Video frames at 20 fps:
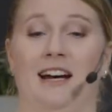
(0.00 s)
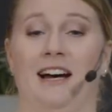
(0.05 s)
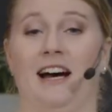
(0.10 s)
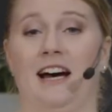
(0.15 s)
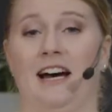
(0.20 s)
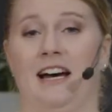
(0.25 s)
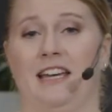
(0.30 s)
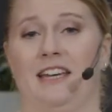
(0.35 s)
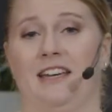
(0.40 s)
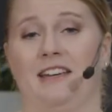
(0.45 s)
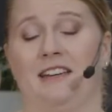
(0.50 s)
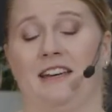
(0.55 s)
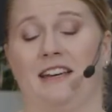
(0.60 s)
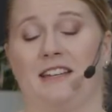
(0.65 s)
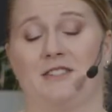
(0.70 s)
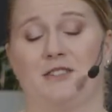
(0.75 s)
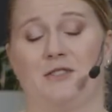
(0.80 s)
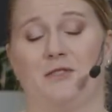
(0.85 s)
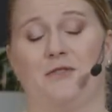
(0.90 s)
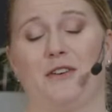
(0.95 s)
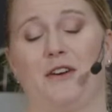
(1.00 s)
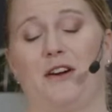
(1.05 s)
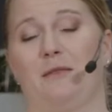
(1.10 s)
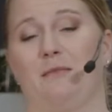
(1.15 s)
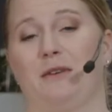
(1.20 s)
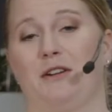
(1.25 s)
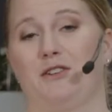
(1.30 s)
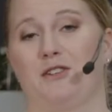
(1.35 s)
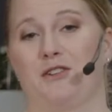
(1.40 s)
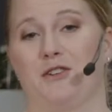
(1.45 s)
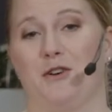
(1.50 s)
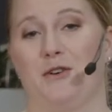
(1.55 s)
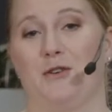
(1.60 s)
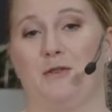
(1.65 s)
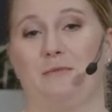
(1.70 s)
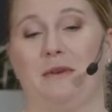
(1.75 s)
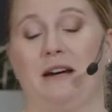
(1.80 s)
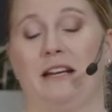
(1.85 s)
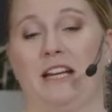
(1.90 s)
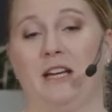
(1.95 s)
Hi, as you very much
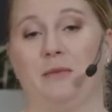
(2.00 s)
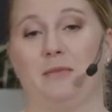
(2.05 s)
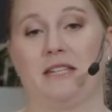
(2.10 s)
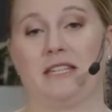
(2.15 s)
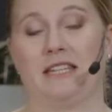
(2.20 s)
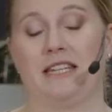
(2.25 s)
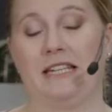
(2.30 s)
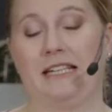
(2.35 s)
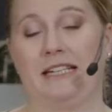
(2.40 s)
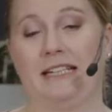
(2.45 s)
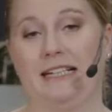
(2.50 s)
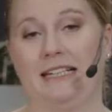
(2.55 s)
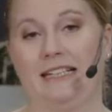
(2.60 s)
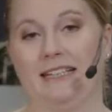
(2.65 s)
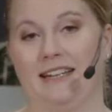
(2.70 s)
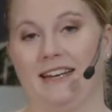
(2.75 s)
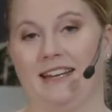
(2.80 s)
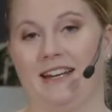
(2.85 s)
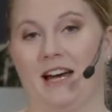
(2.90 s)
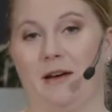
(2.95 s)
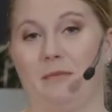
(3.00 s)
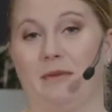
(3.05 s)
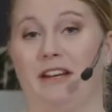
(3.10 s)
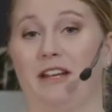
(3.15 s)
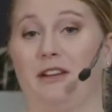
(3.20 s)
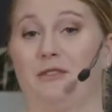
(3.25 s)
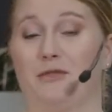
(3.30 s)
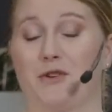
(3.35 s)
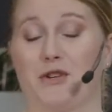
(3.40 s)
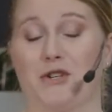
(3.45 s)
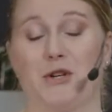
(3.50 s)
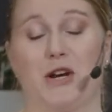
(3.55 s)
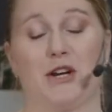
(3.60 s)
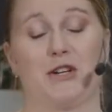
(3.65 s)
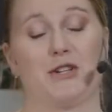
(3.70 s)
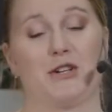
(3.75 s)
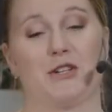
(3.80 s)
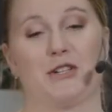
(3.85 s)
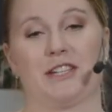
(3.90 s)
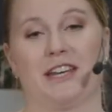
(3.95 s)
know, my name is Ida, and I'm an
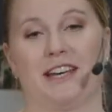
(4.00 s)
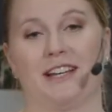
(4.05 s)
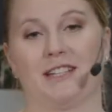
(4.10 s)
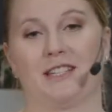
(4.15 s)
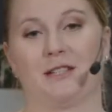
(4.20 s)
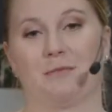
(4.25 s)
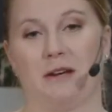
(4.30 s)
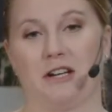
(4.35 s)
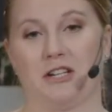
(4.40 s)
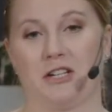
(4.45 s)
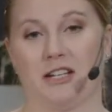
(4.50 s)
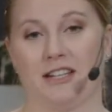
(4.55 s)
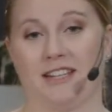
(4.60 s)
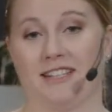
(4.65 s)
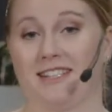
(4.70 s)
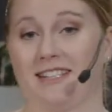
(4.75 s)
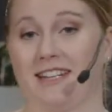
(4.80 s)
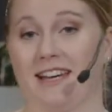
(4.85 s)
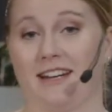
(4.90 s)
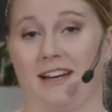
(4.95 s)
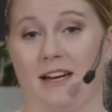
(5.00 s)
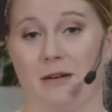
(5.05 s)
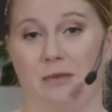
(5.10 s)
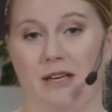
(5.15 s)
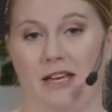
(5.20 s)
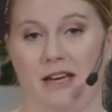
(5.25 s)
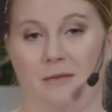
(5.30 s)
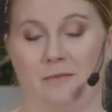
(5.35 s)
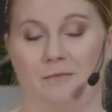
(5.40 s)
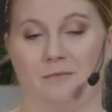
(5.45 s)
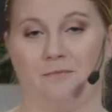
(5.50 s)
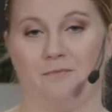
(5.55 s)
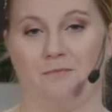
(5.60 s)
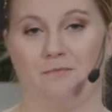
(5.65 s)
infrastructure sales specialist at IBM.